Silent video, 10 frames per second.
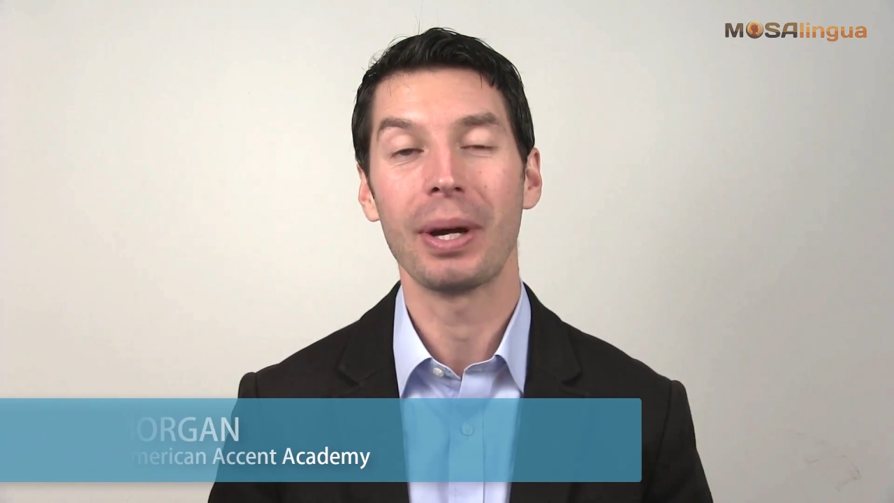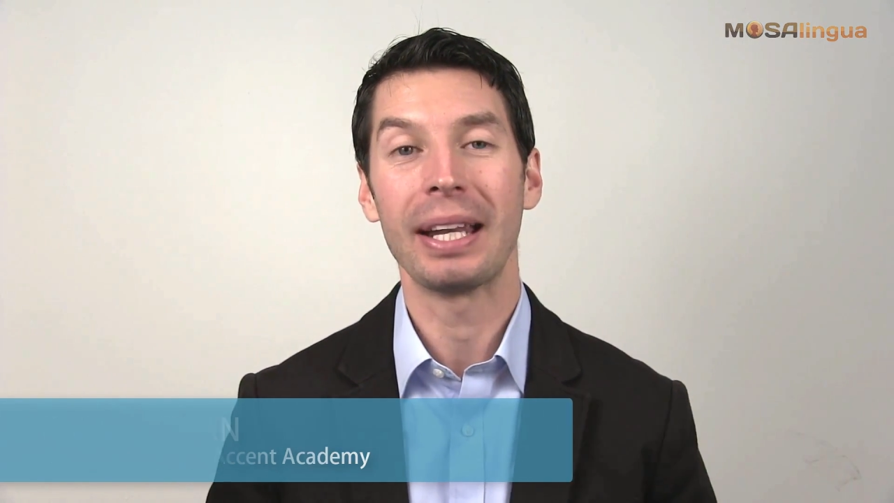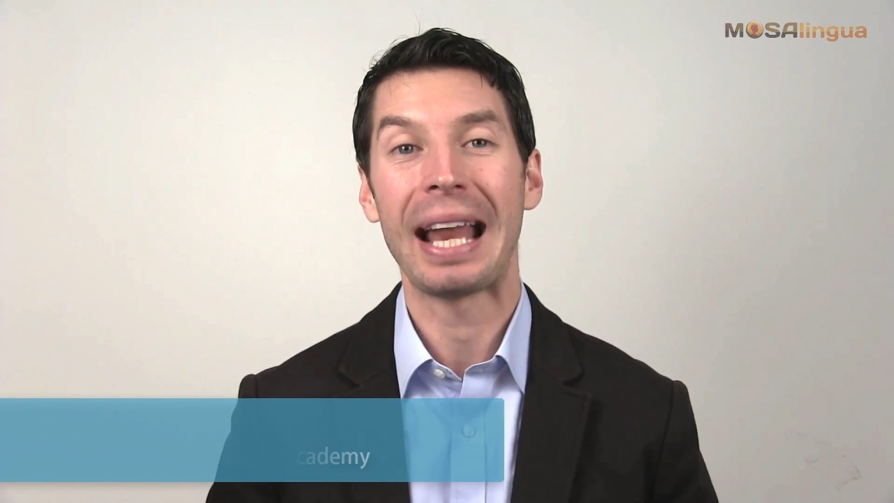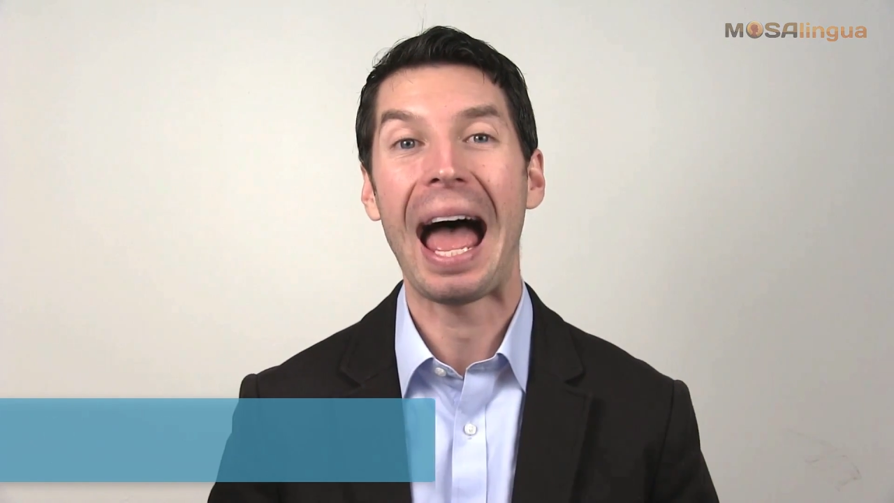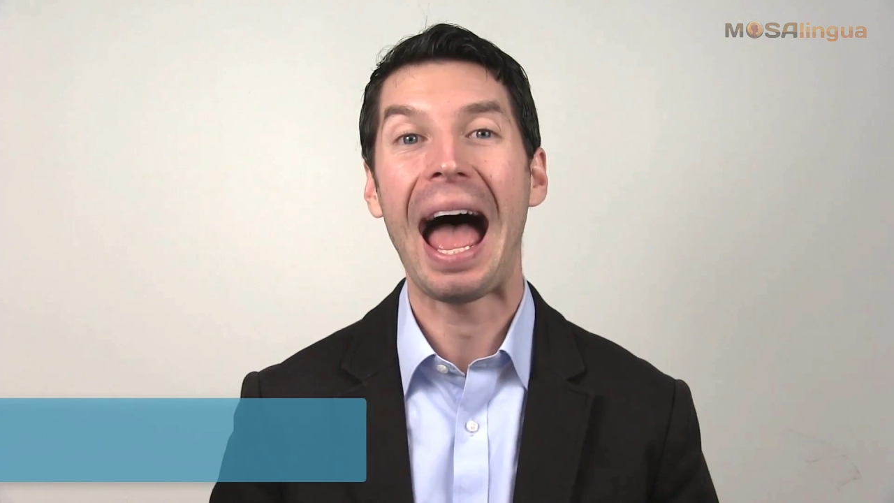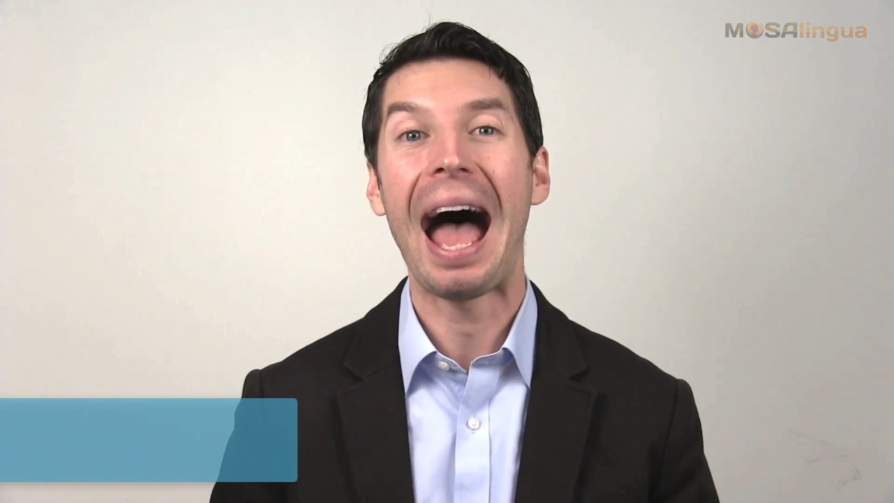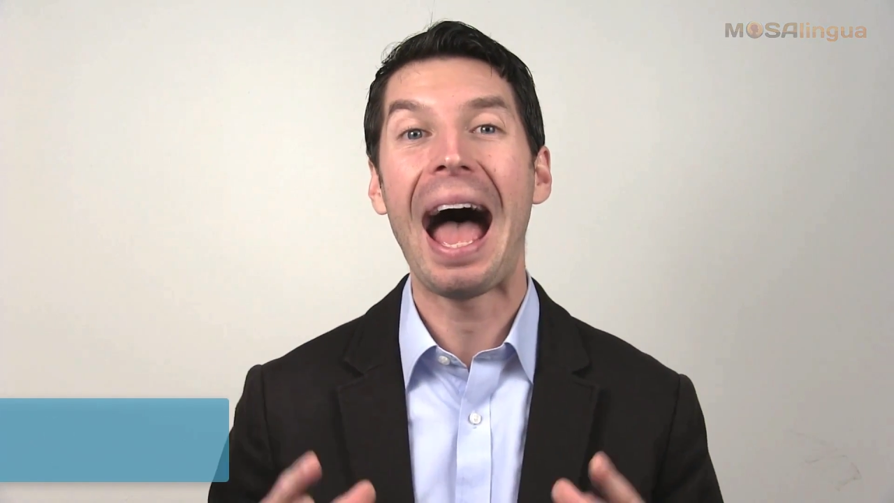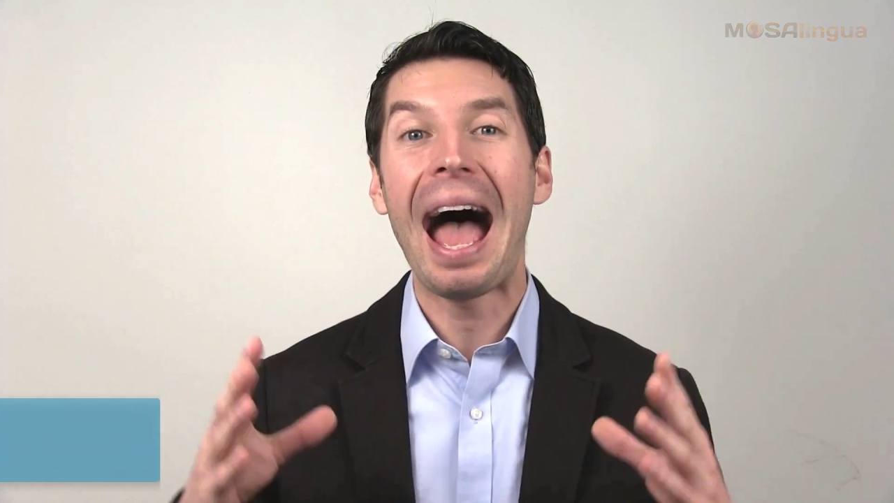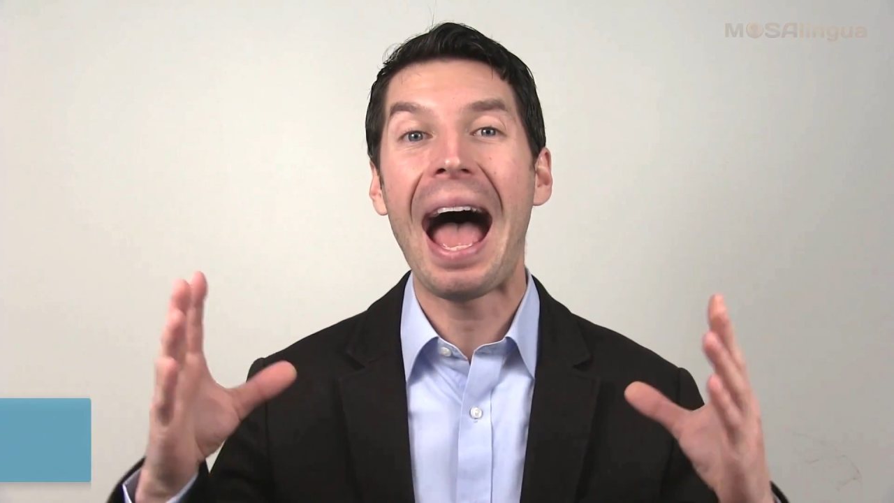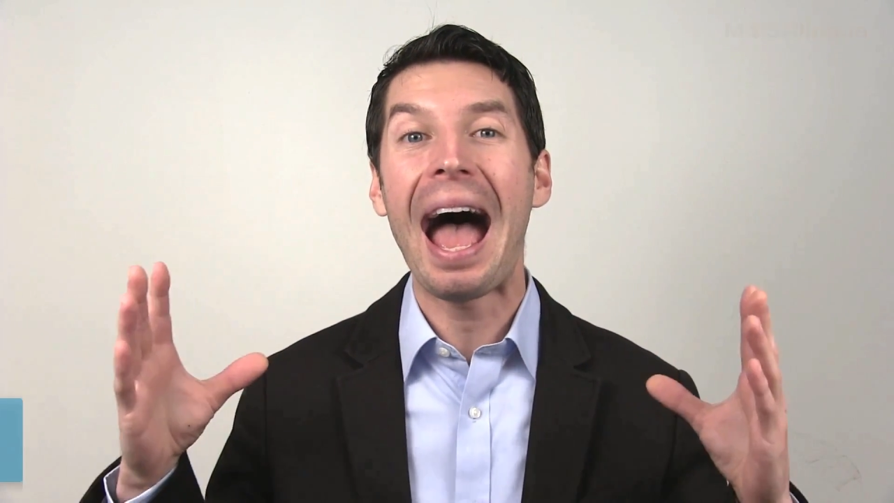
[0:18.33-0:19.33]
an
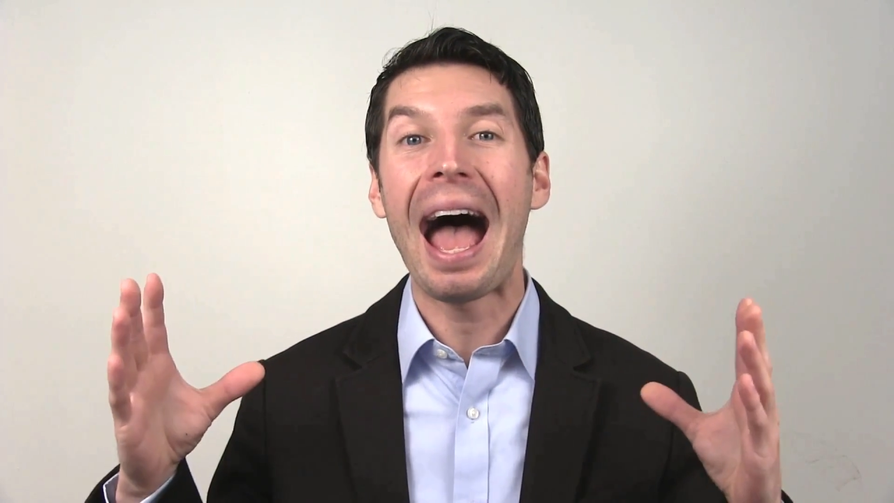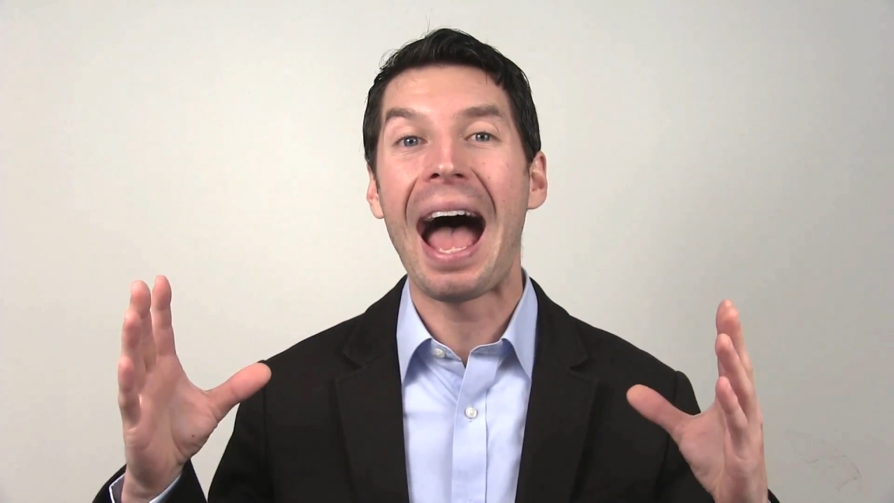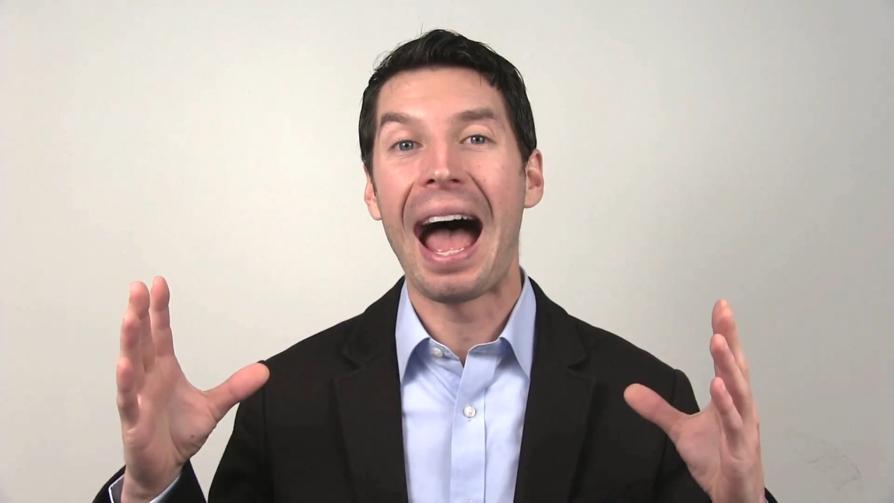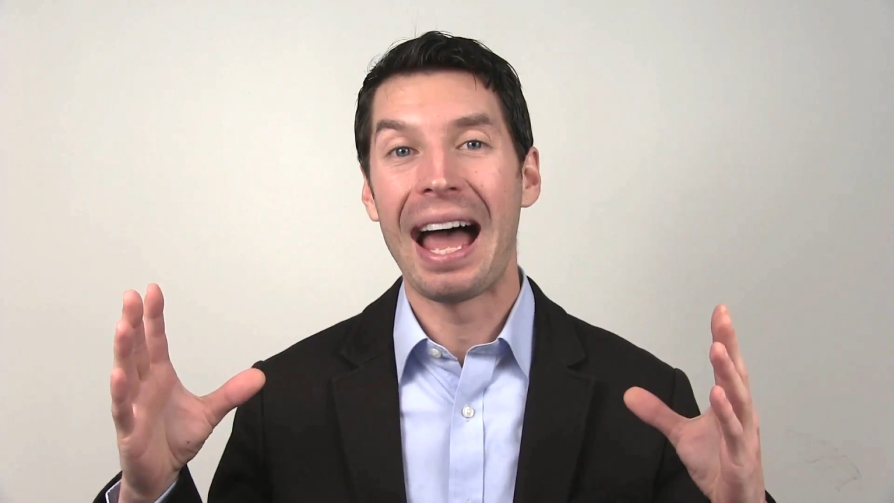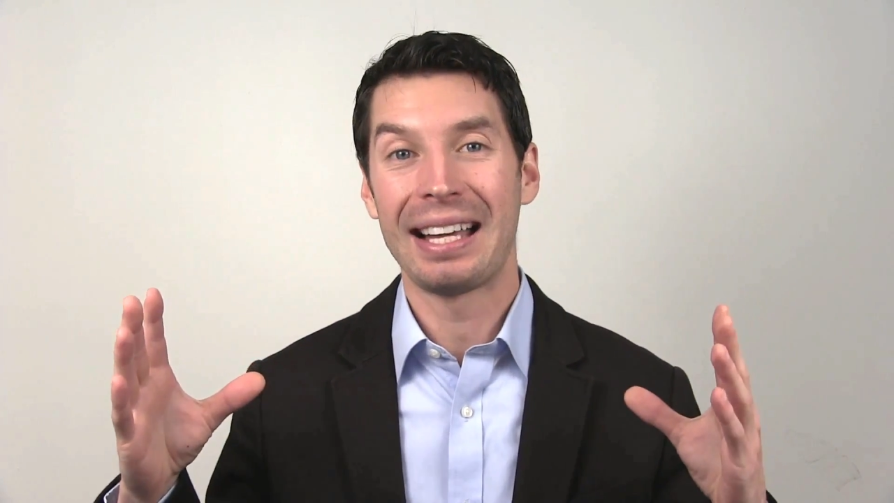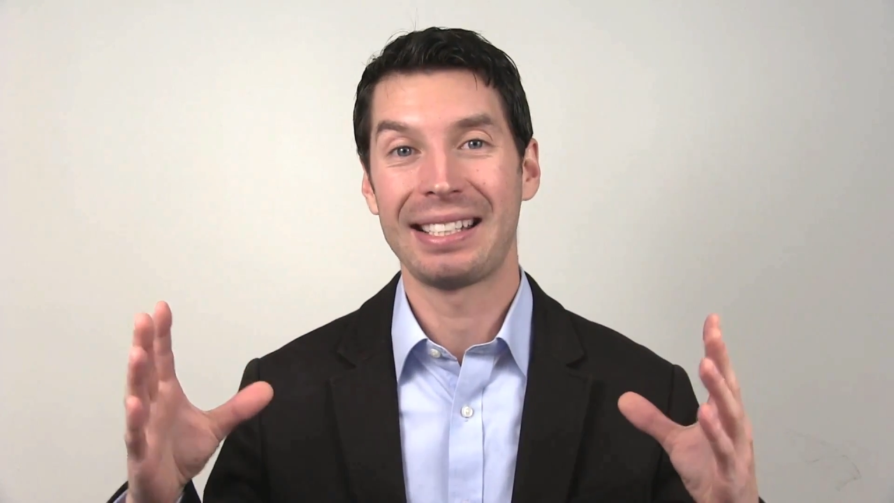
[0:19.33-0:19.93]
ah